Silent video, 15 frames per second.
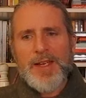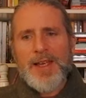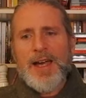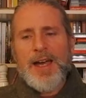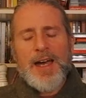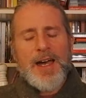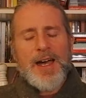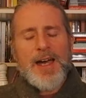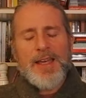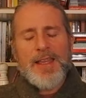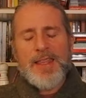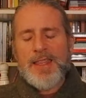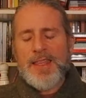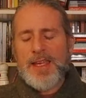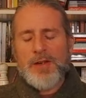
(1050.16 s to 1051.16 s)
Uh,
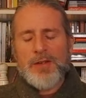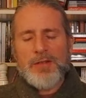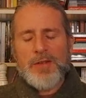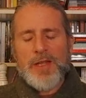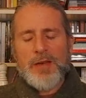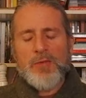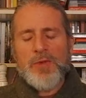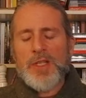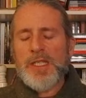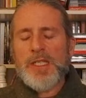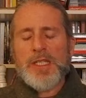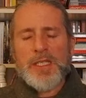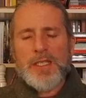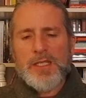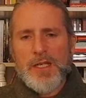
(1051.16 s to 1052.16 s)
they are they are really
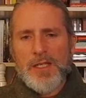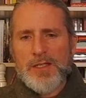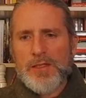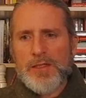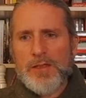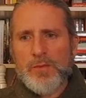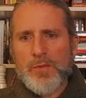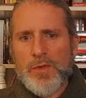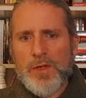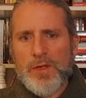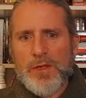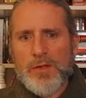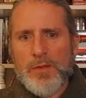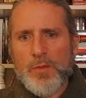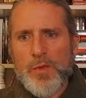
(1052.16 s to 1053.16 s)
disgusted
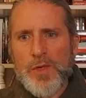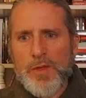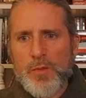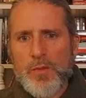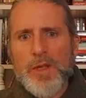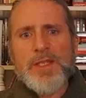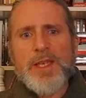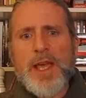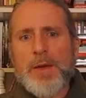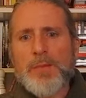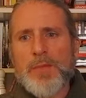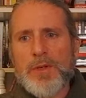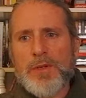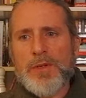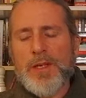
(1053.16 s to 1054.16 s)
with with what's
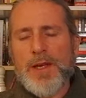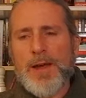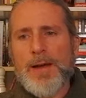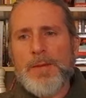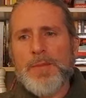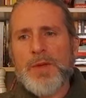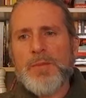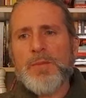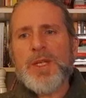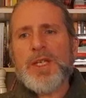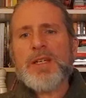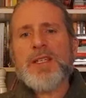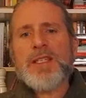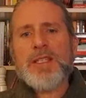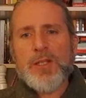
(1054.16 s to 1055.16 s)
happened, um, and
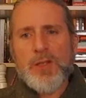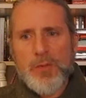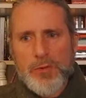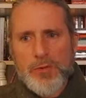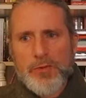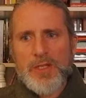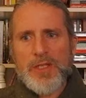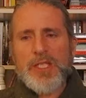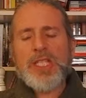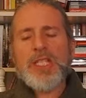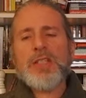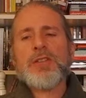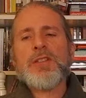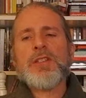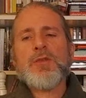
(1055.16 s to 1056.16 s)
because the cruise it's
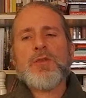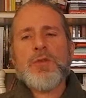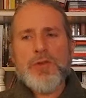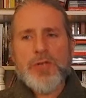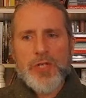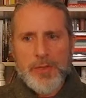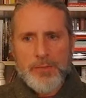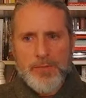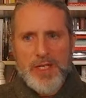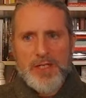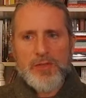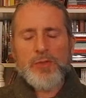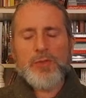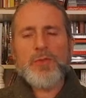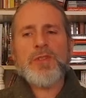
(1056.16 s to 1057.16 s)
still this cruise ship
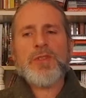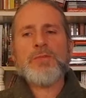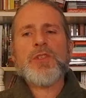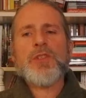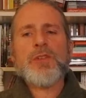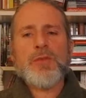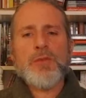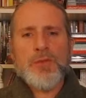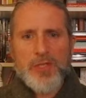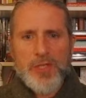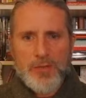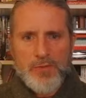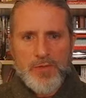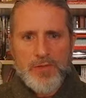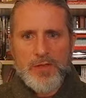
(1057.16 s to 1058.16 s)
based tourism, so the cruise
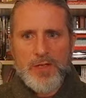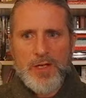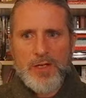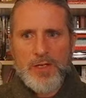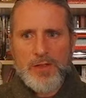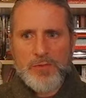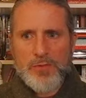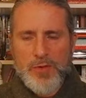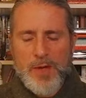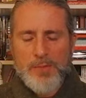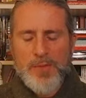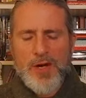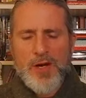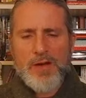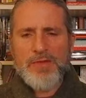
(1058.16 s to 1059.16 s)
ships uh,
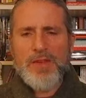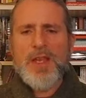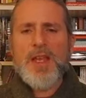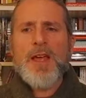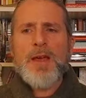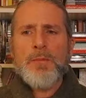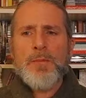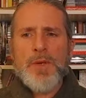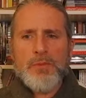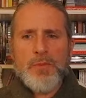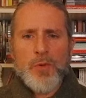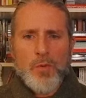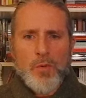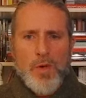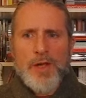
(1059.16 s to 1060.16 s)
drop off,
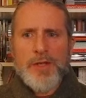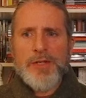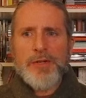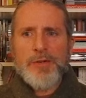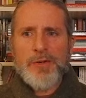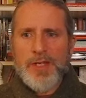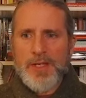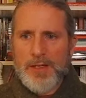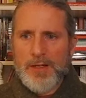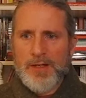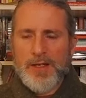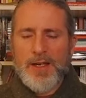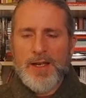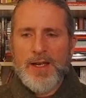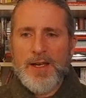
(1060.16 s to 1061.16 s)
people wander in
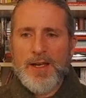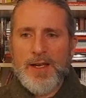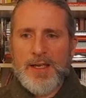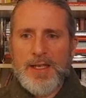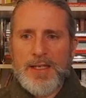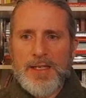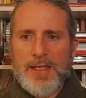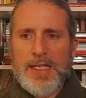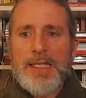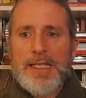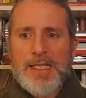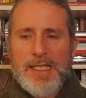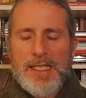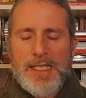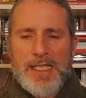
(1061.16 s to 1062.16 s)
uh,
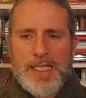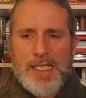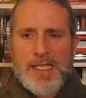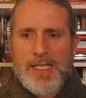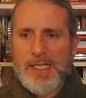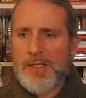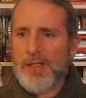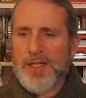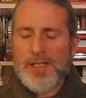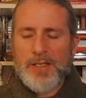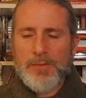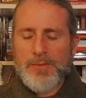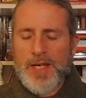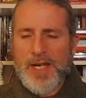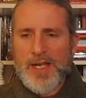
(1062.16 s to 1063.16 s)
into the city looking
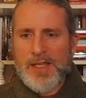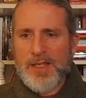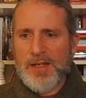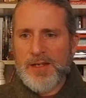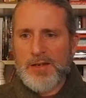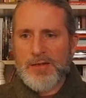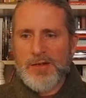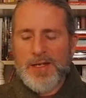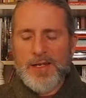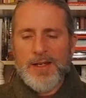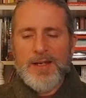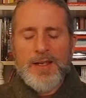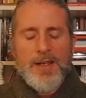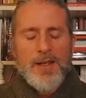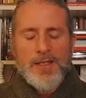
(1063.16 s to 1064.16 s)
to buy their uh,
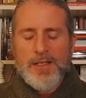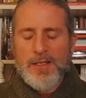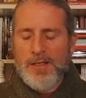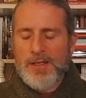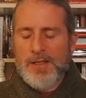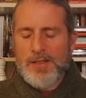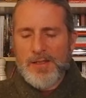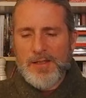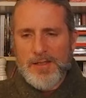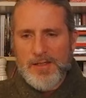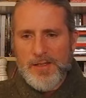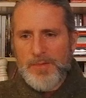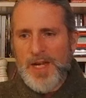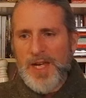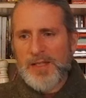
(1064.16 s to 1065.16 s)
to, to,
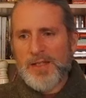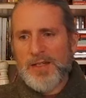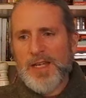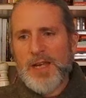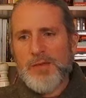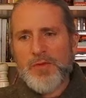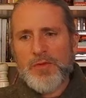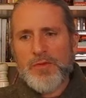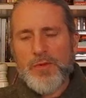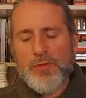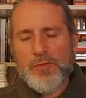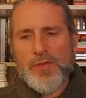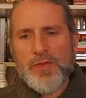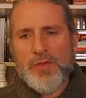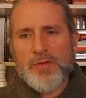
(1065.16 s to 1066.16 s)
to buy their Game of
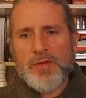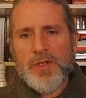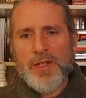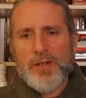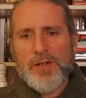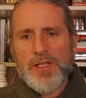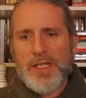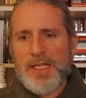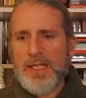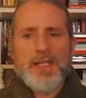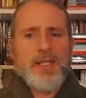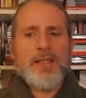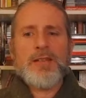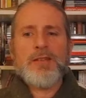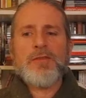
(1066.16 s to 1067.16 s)
Thrones souvenirs and
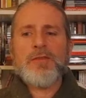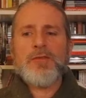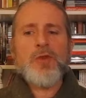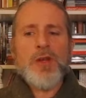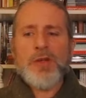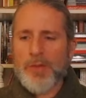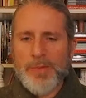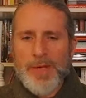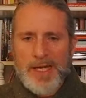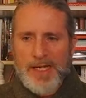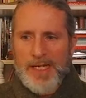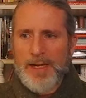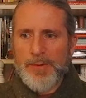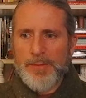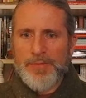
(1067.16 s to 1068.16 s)
then trundle back
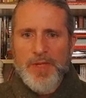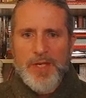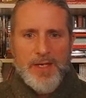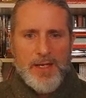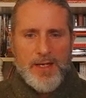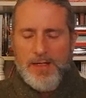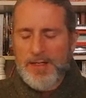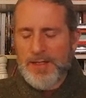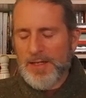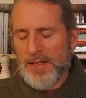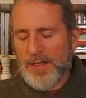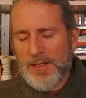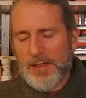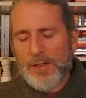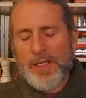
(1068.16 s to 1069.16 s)
out again. And,
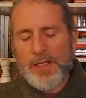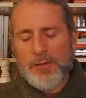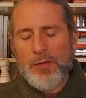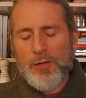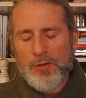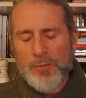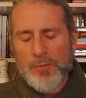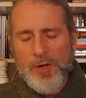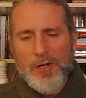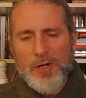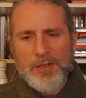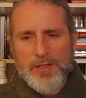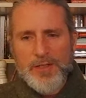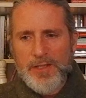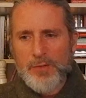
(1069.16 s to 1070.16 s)
in in local
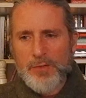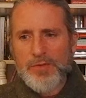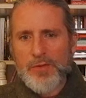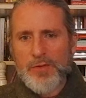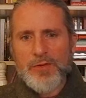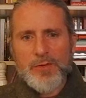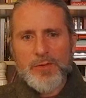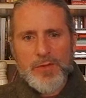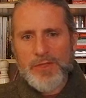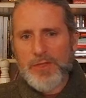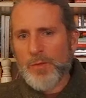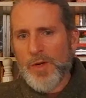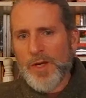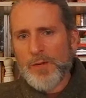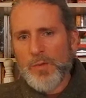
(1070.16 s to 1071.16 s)
parlance, they're referred to as the
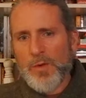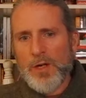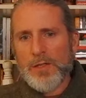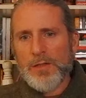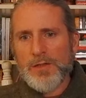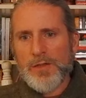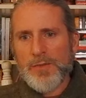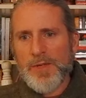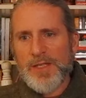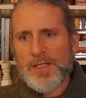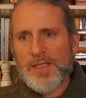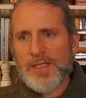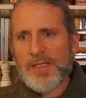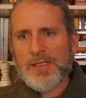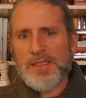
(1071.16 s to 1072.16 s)
White Walkers,
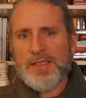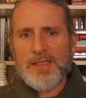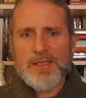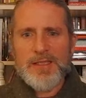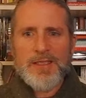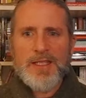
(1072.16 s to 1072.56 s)
basically these